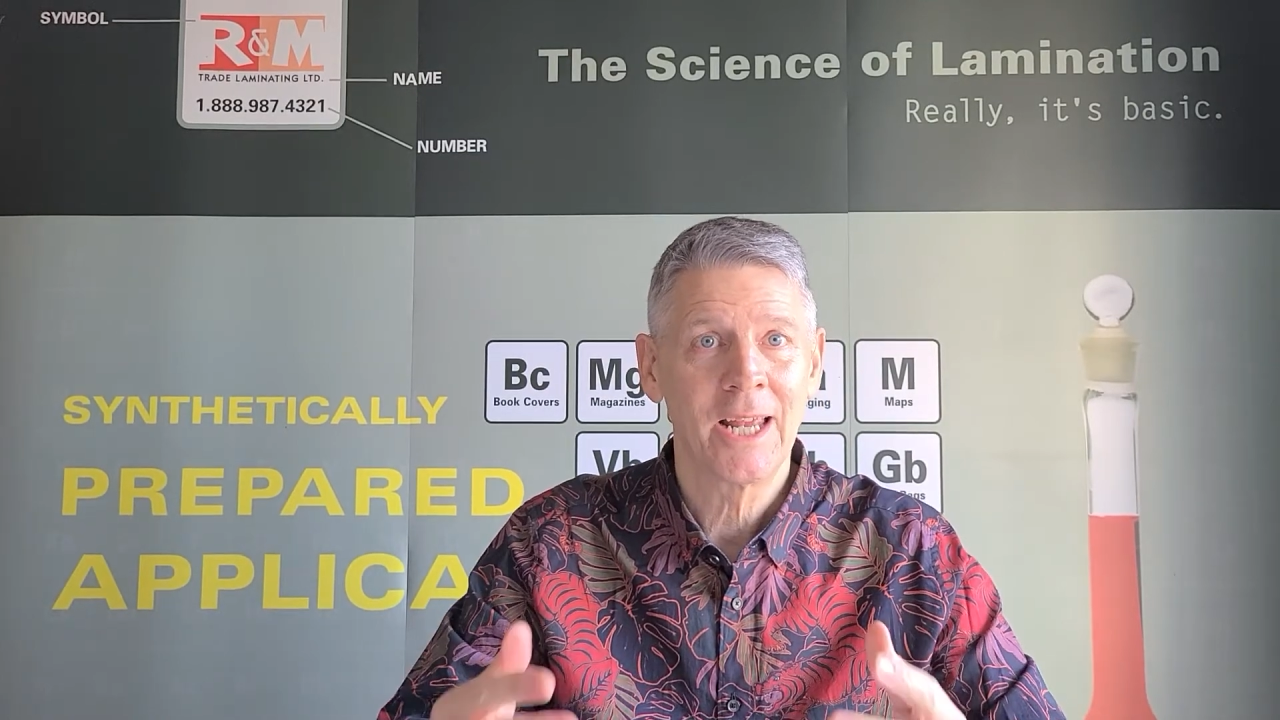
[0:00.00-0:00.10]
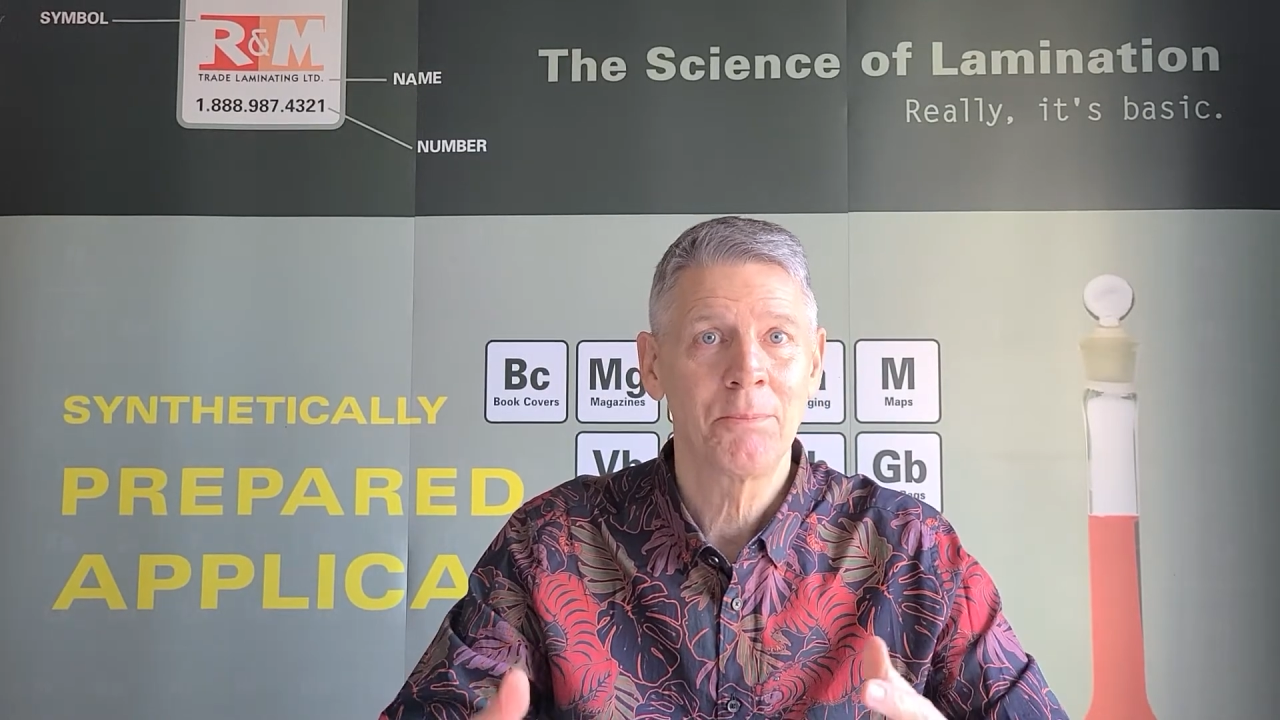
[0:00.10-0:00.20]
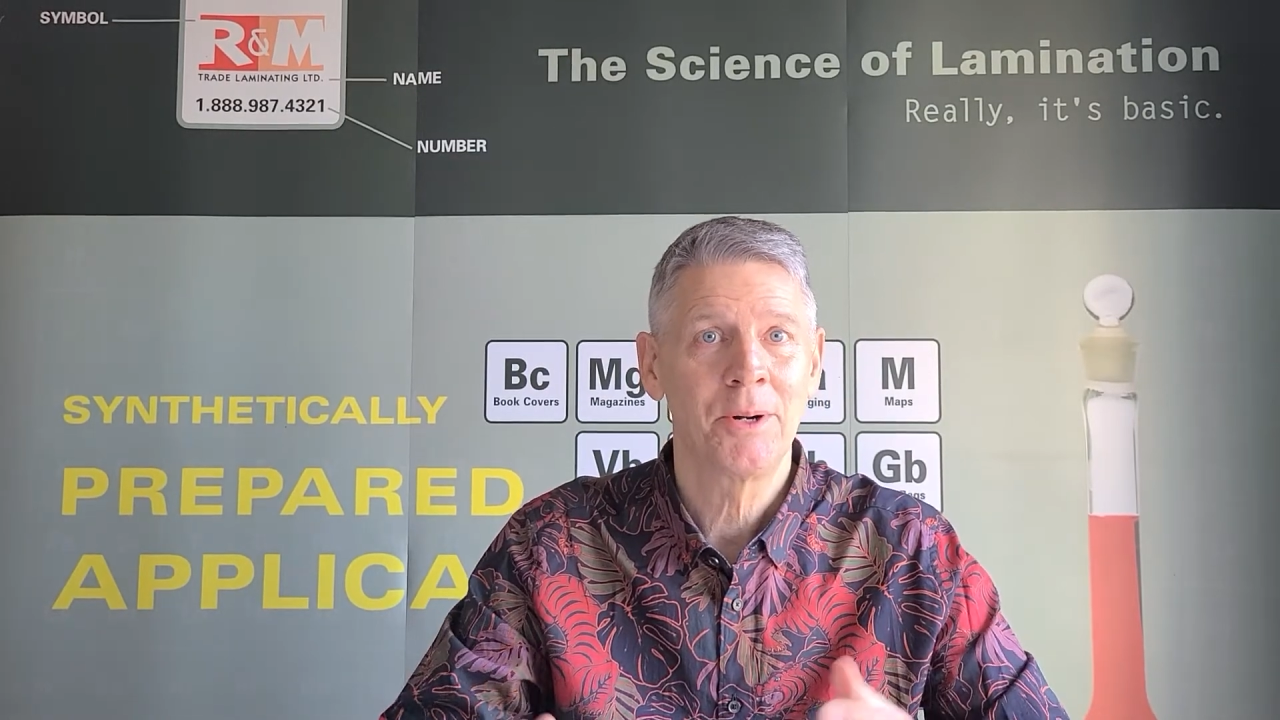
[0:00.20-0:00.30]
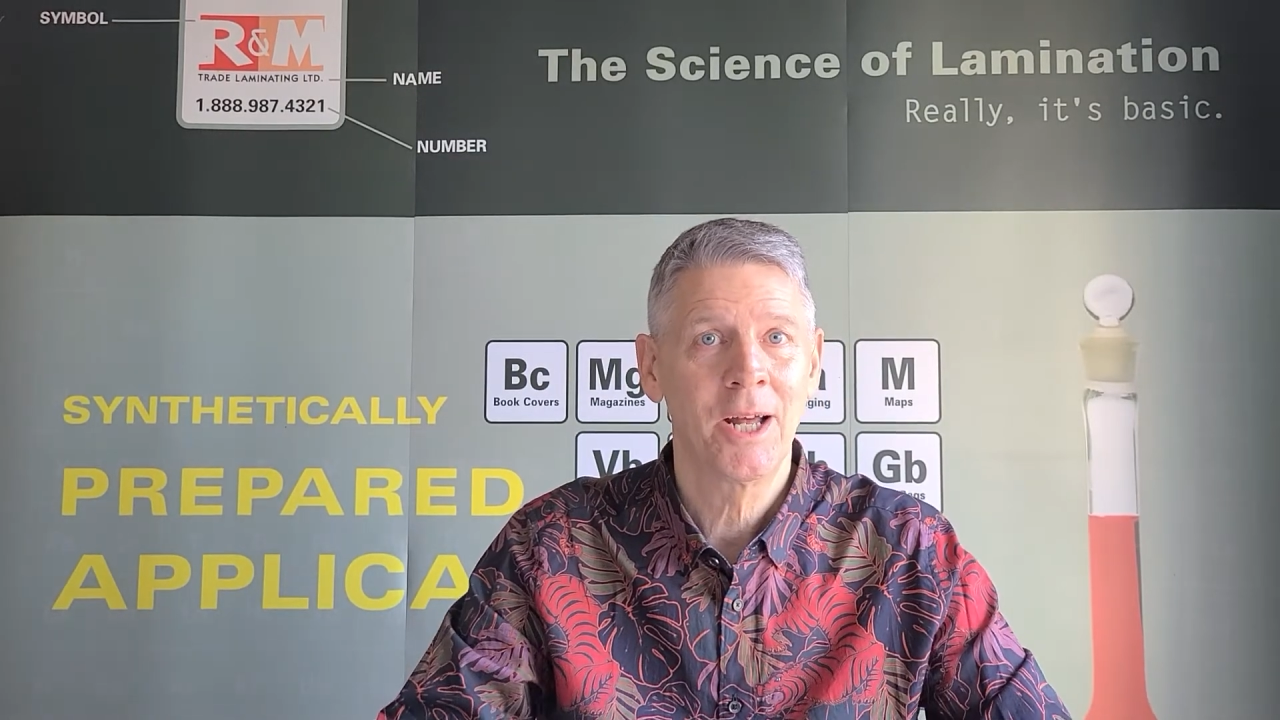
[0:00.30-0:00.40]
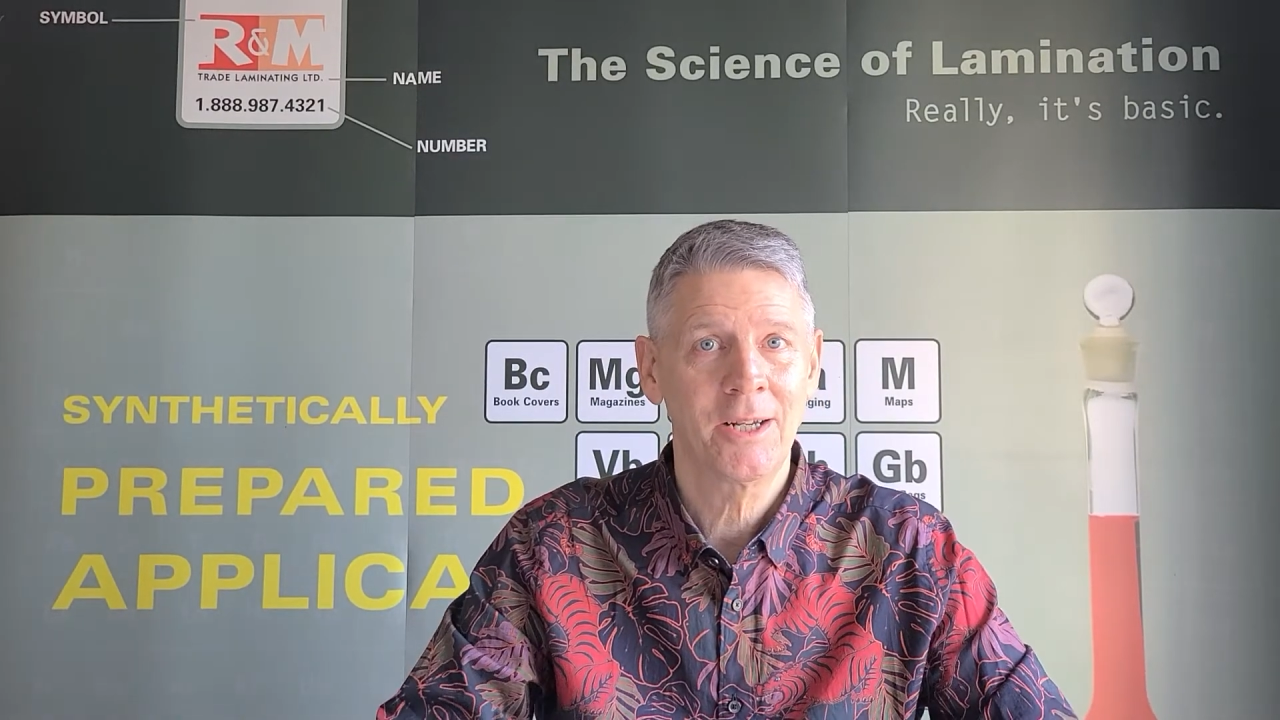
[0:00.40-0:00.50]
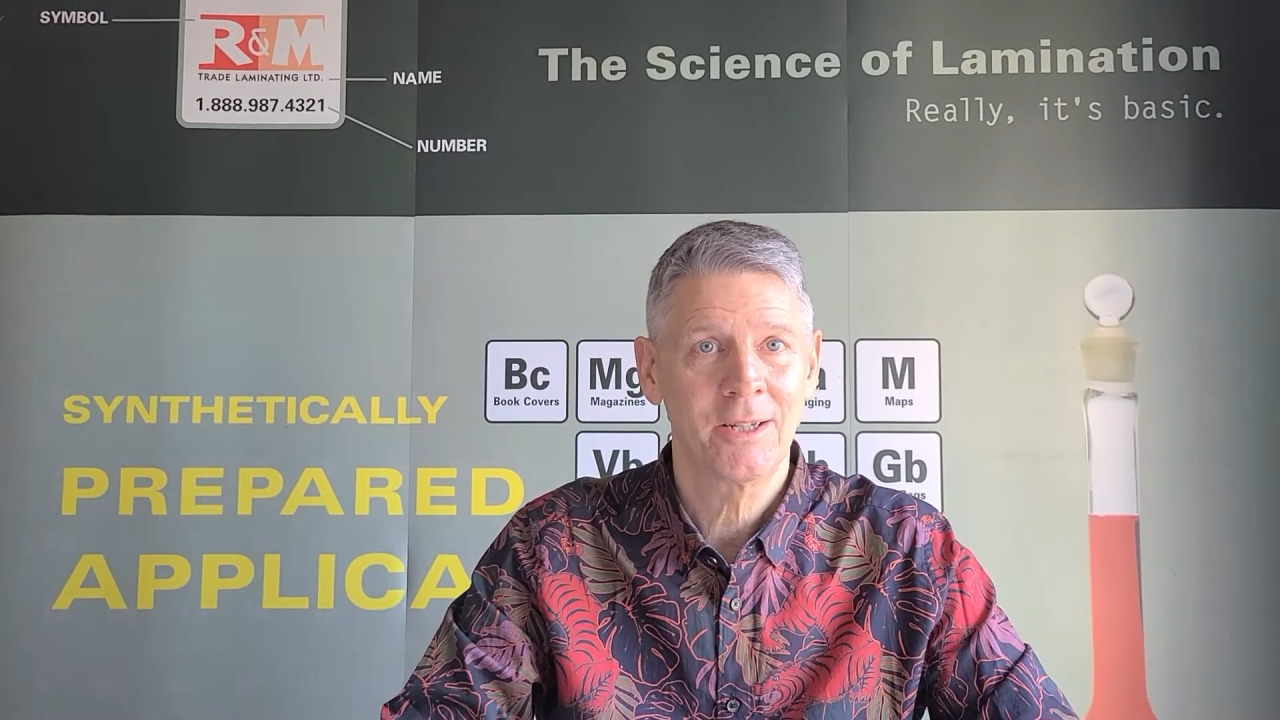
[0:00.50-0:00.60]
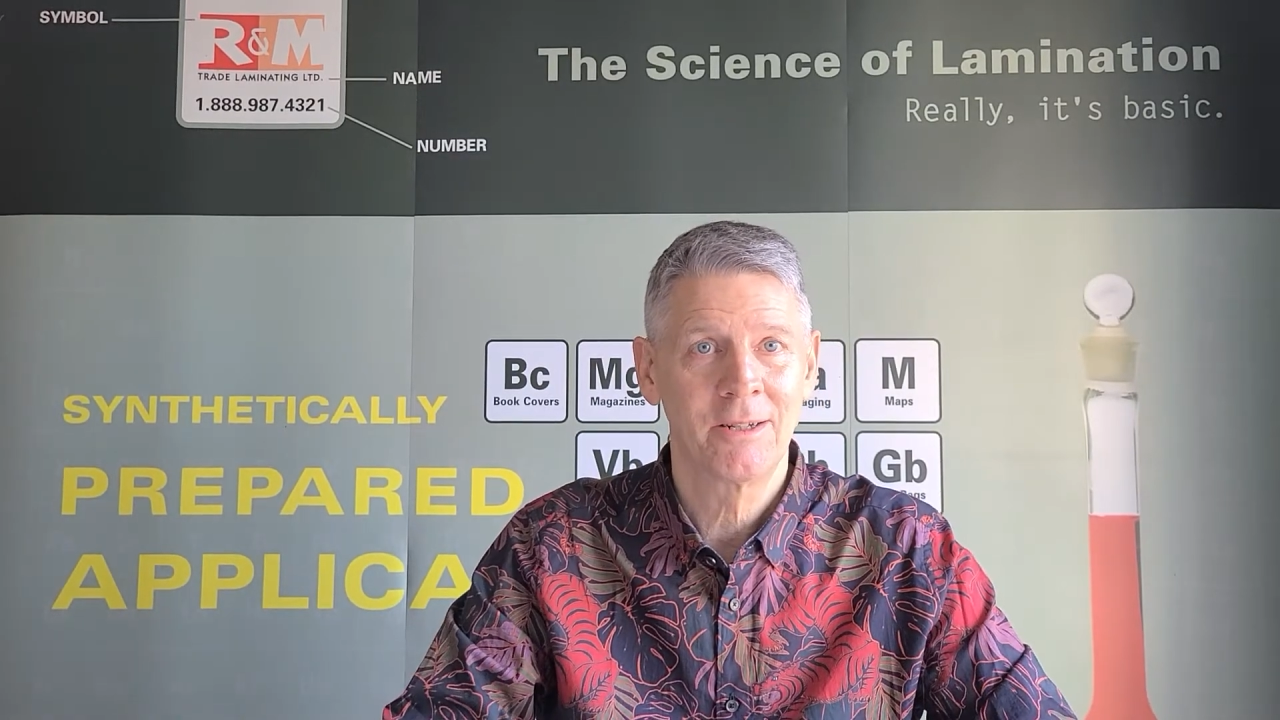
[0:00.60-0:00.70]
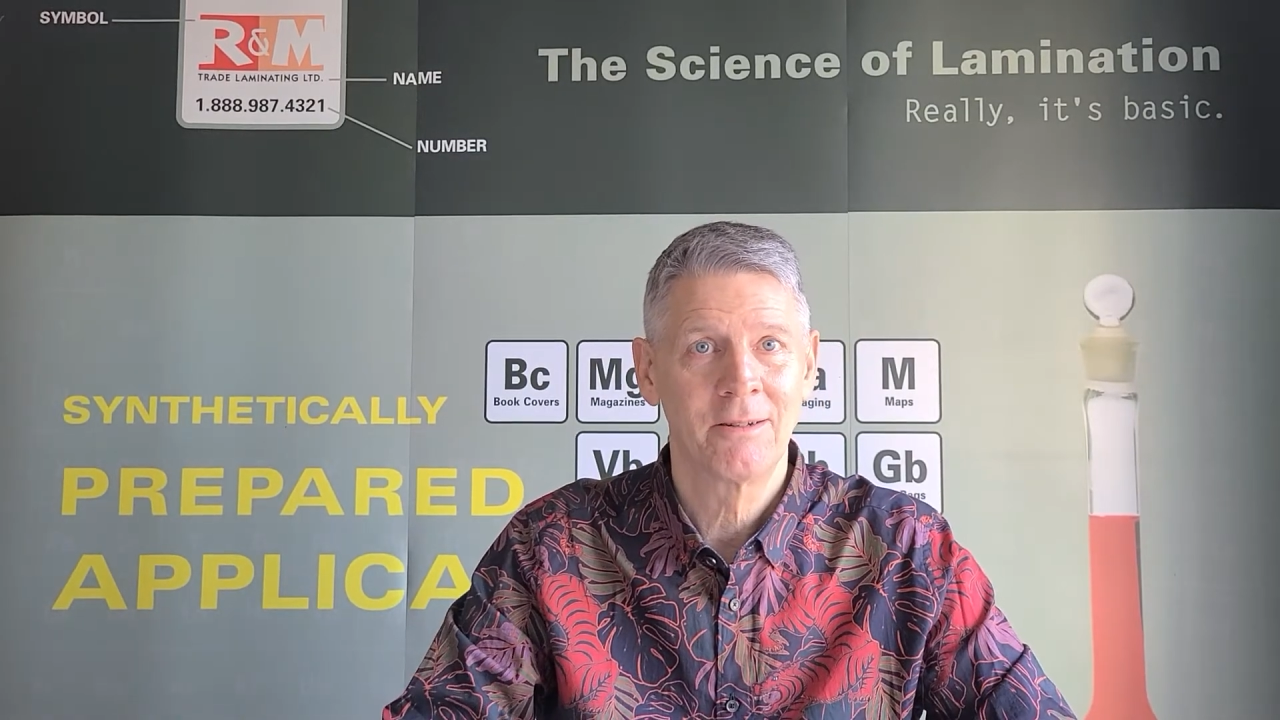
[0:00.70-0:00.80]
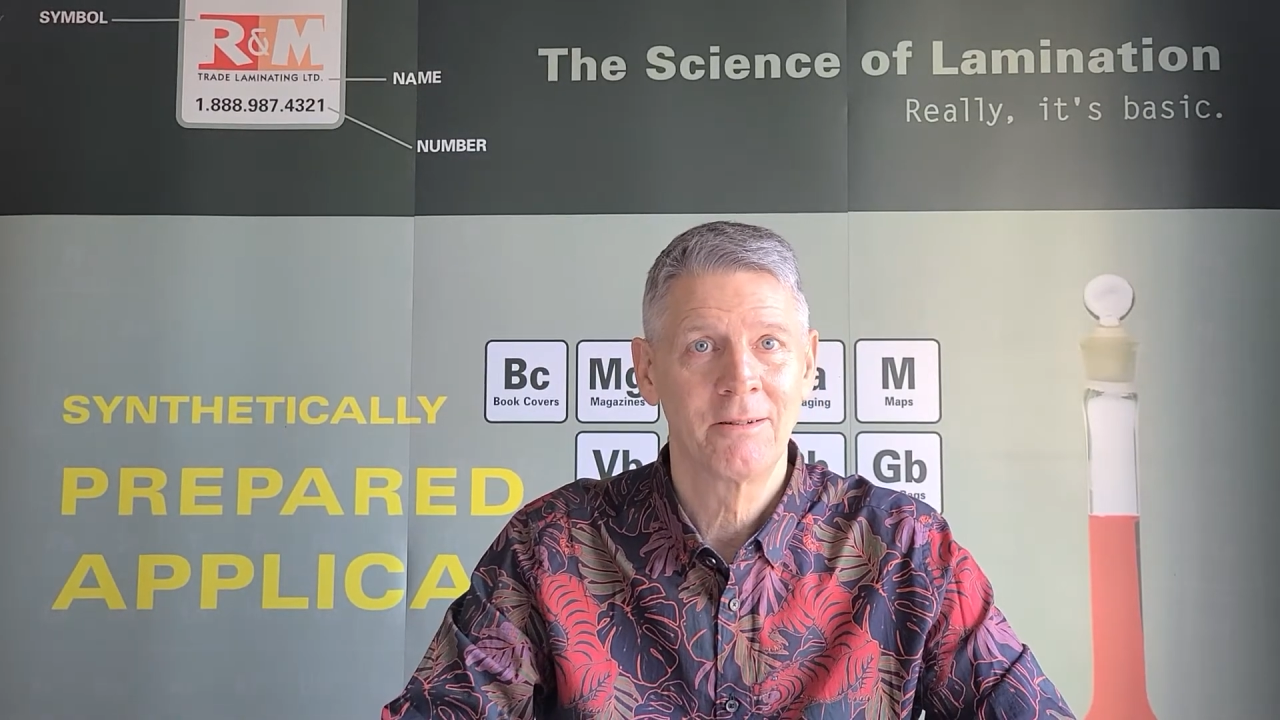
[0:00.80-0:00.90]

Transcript: in production.